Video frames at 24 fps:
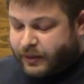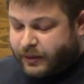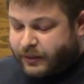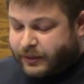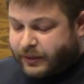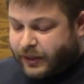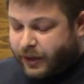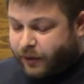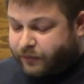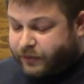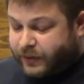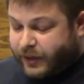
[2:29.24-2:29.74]

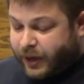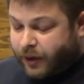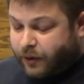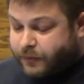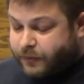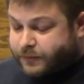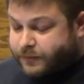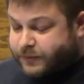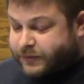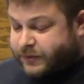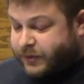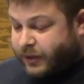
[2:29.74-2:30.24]
Now the
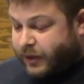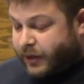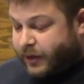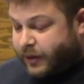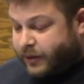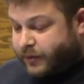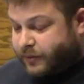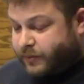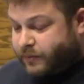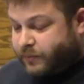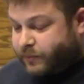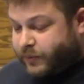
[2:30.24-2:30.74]
elder
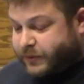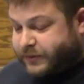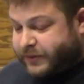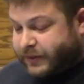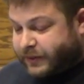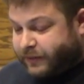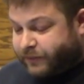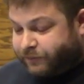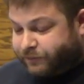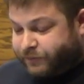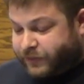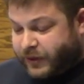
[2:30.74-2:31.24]
son was in
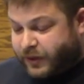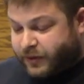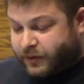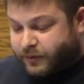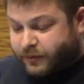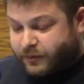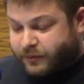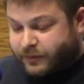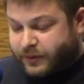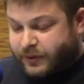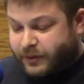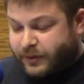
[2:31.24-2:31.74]
the
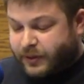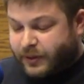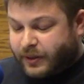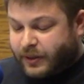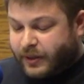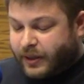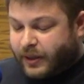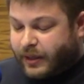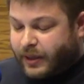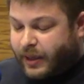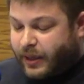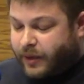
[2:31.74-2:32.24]
field,
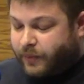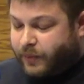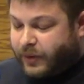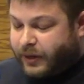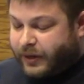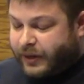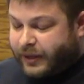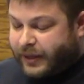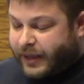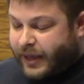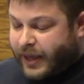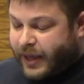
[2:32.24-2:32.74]
and when
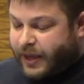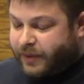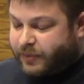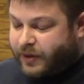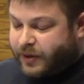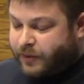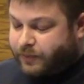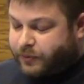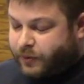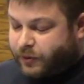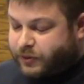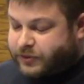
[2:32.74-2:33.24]
he came and
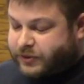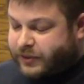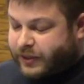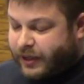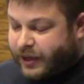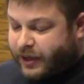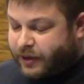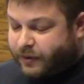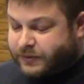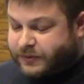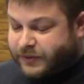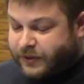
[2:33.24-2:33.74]
approached the
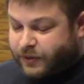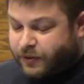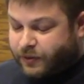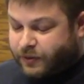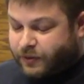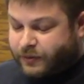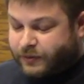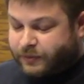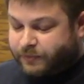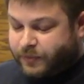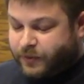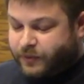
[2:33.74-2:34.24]
house, he
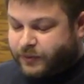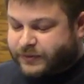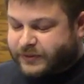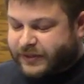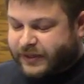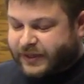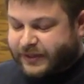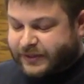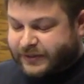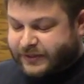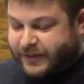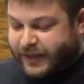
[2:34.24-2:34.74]
heard
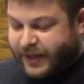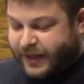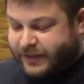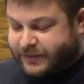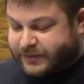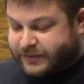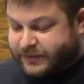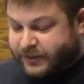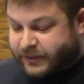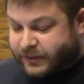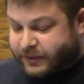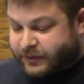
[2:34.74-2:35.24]
music and
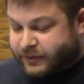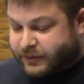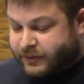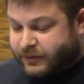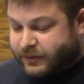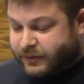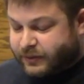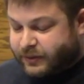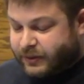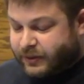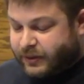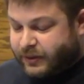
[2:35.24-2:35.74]
dancing.
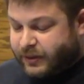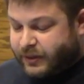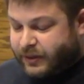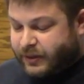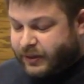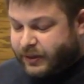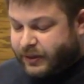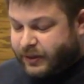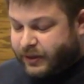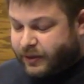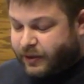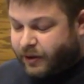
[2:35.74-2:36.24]

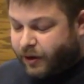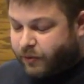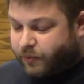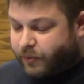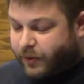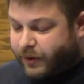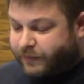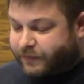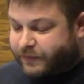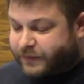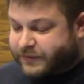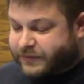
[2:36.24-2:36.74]
He called
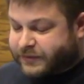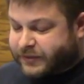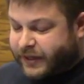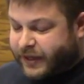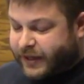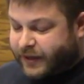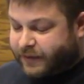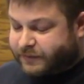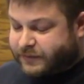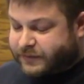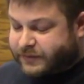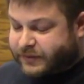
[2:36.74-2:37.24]
one of the
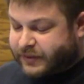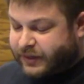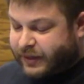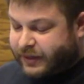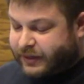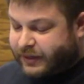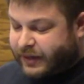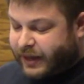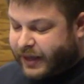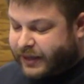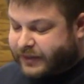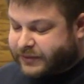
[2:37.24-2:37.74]
slaves
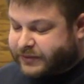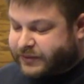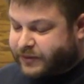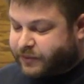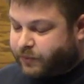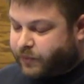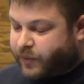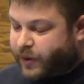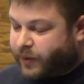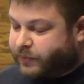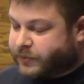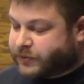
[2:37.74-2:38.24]
and asked him
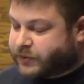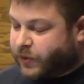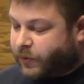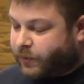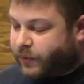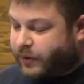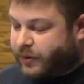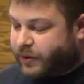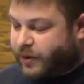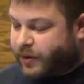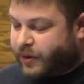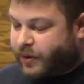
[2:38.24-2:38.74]
what was
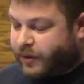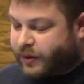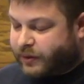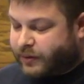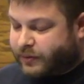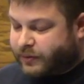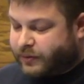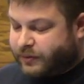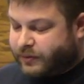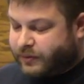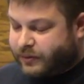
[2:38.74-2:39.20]
going on.